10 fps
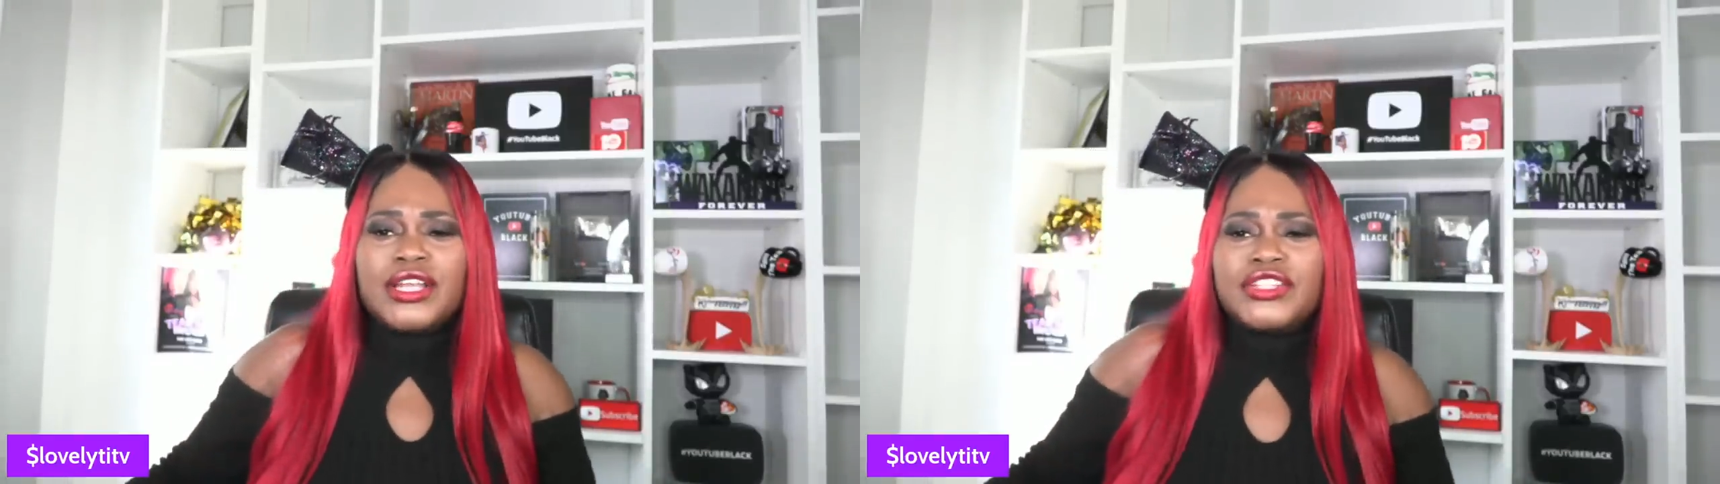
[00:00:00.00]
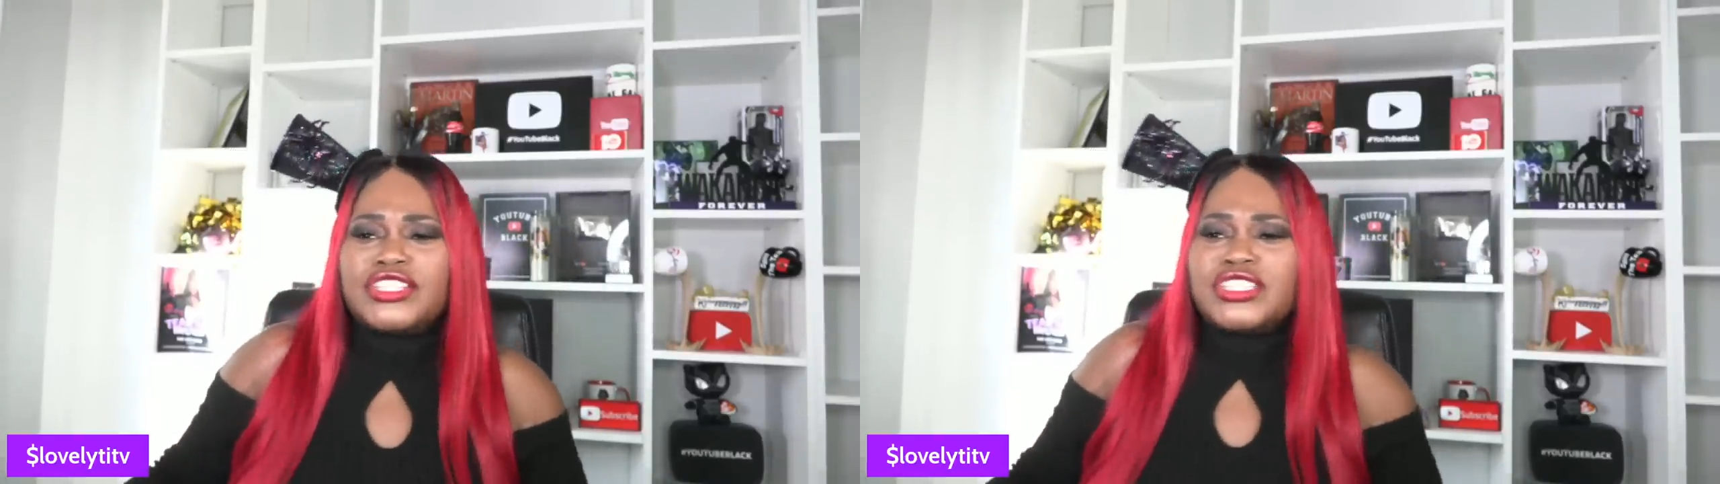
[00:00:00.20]

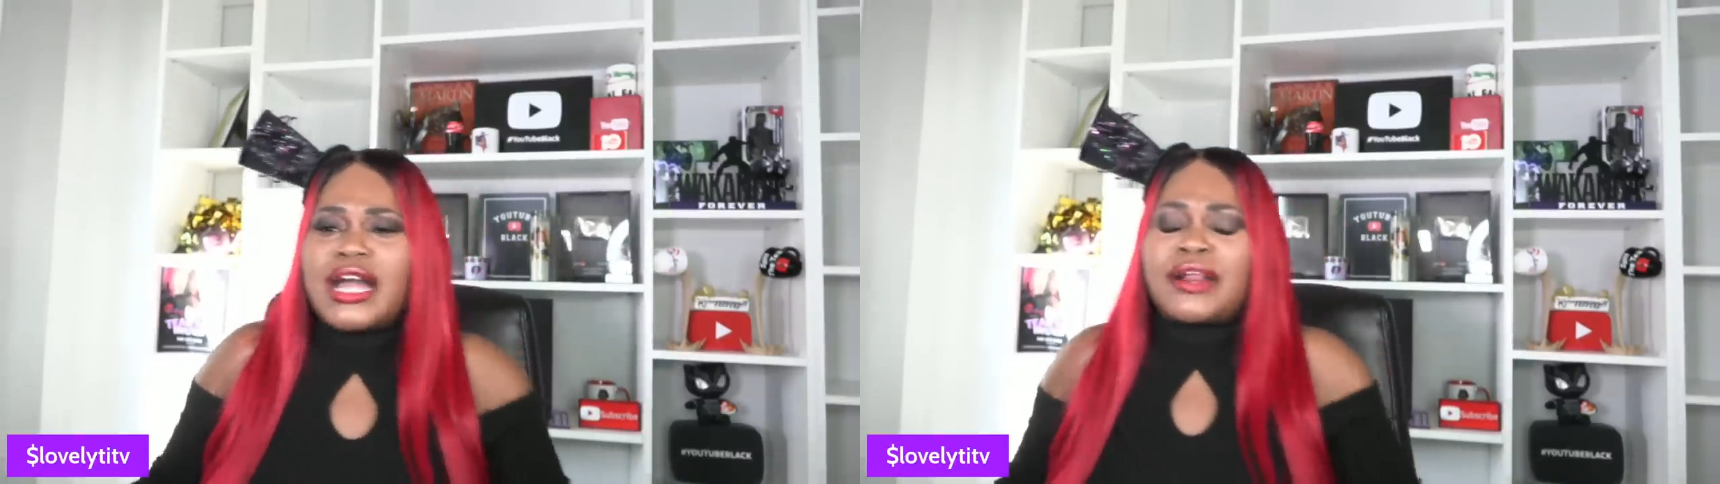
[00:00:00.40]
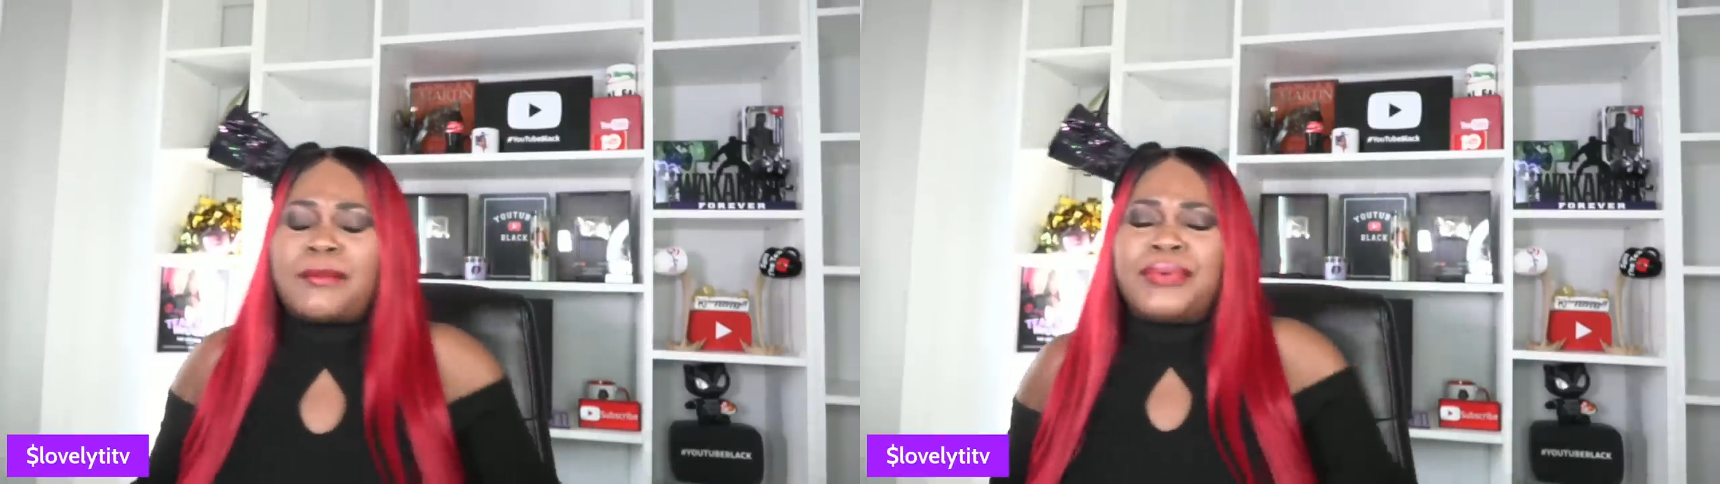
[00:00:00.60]
There's a
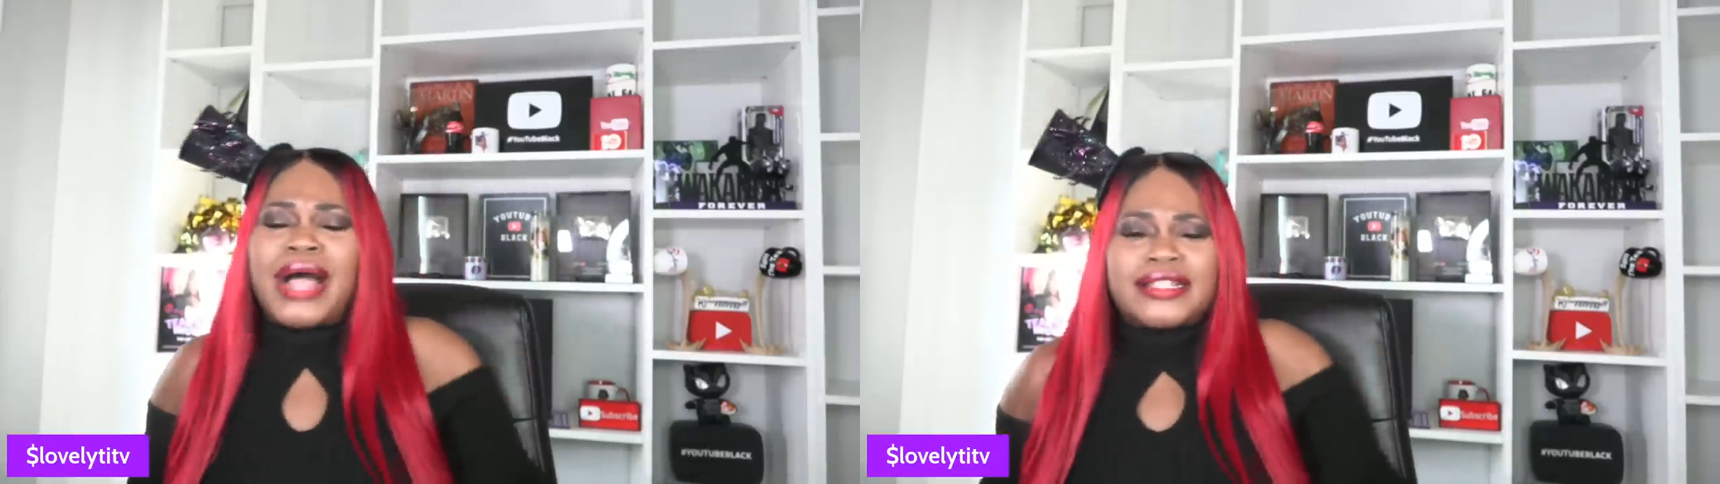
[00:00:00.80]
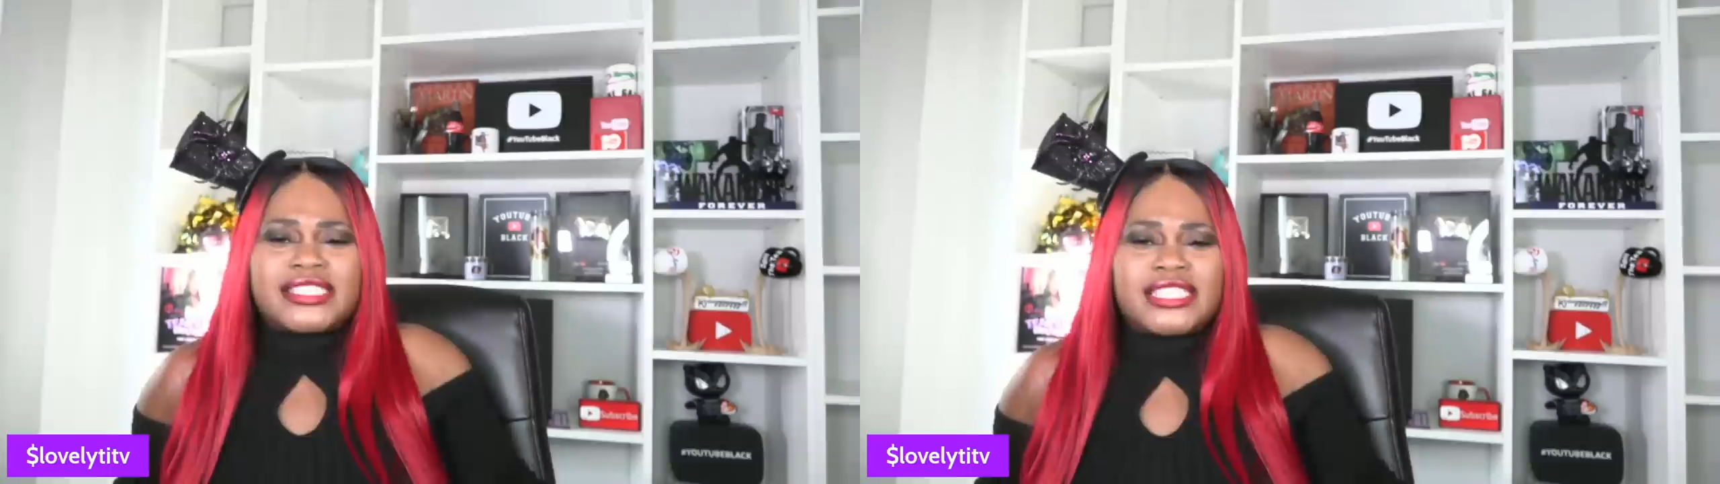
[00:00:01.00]
lot of
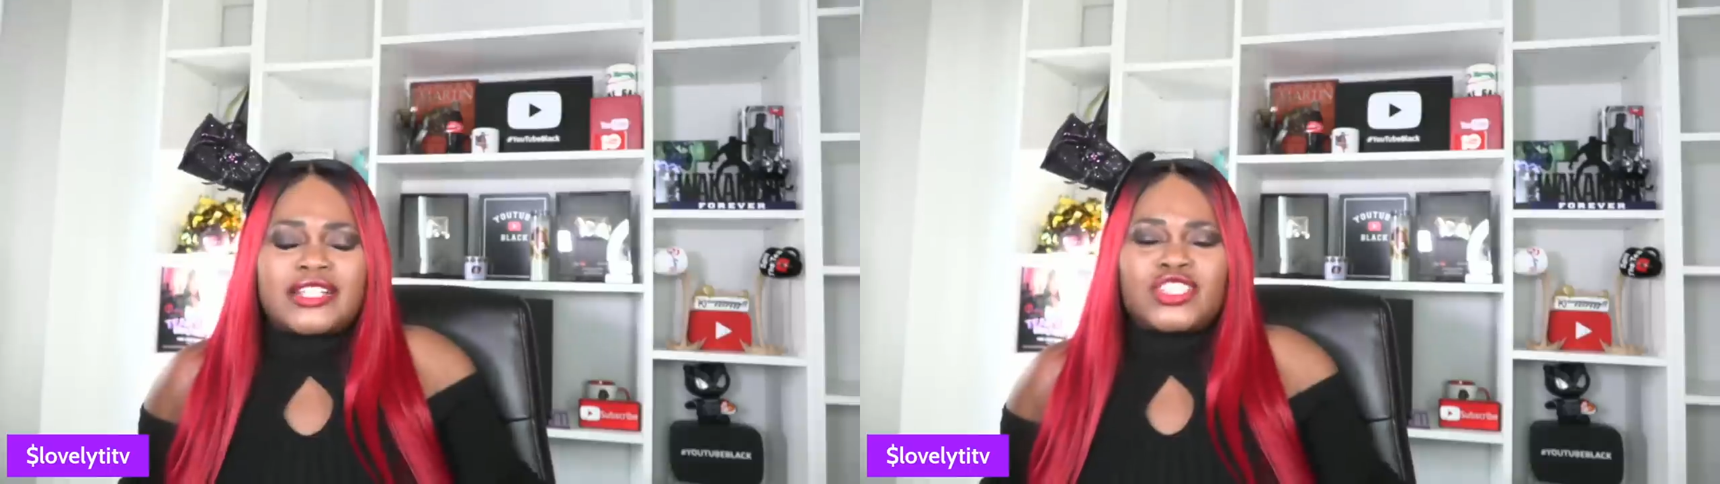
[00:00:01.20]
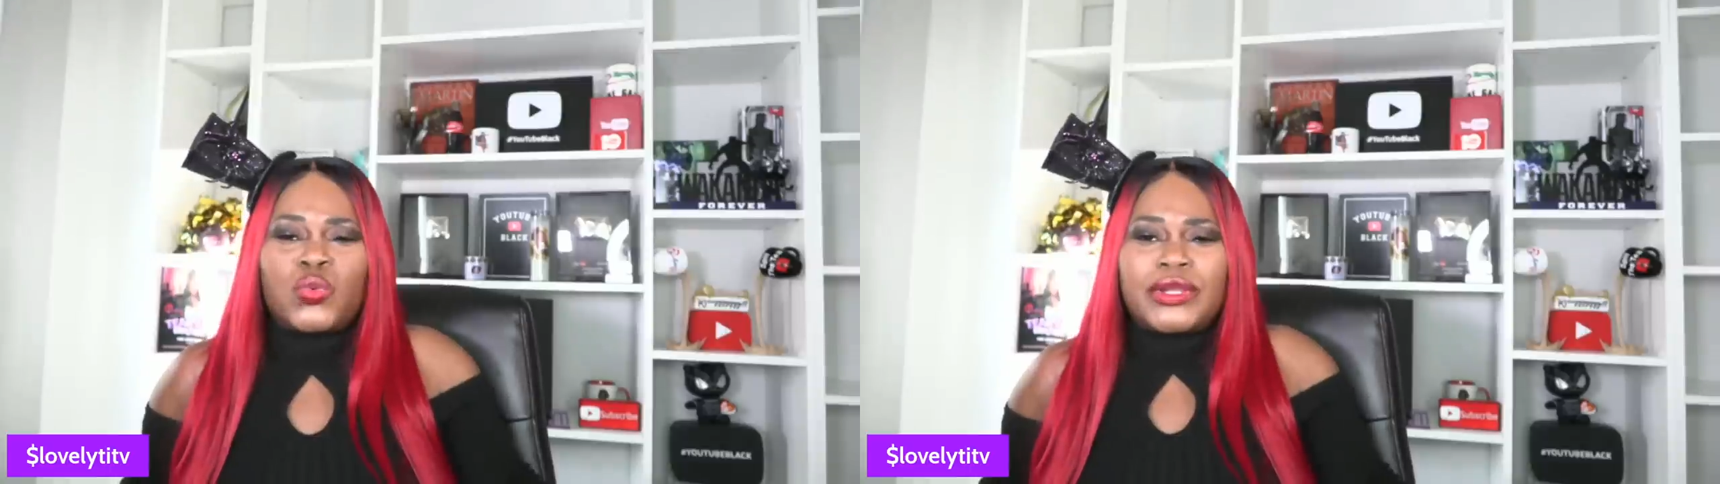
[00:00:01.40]
bots
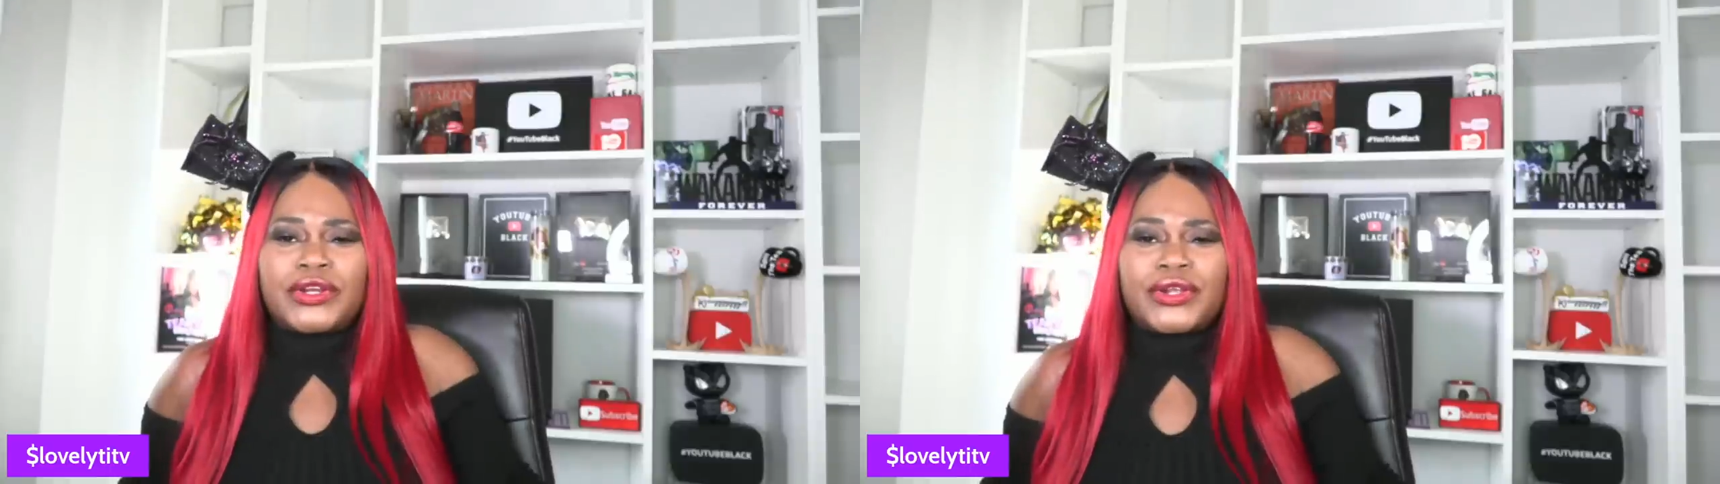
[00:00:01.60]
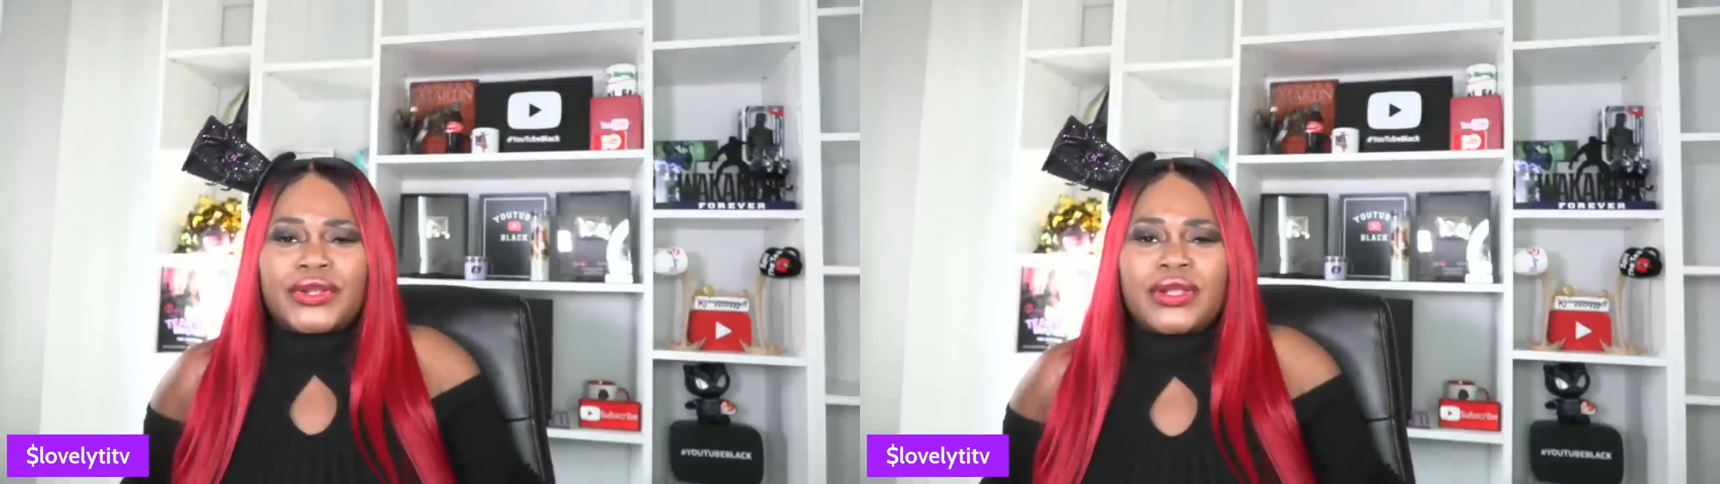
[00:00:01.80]
on
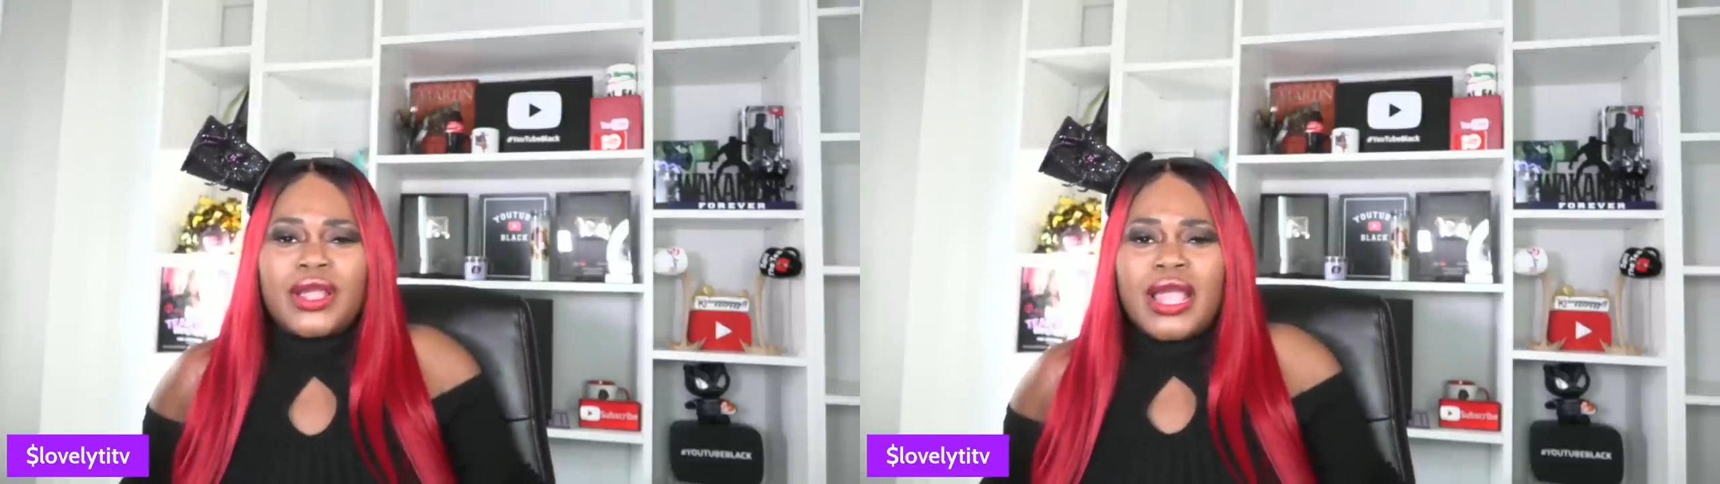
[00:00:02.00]
Twitter.